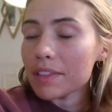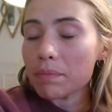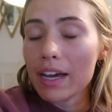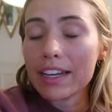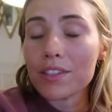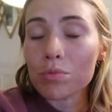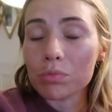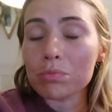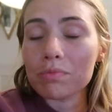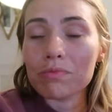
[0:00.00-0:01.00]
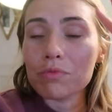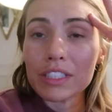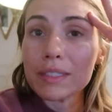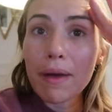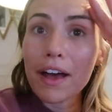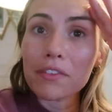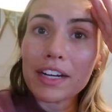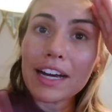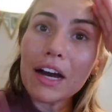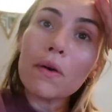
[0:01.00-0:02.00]
mine is really bad
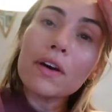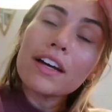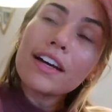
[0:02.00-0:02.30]
right now.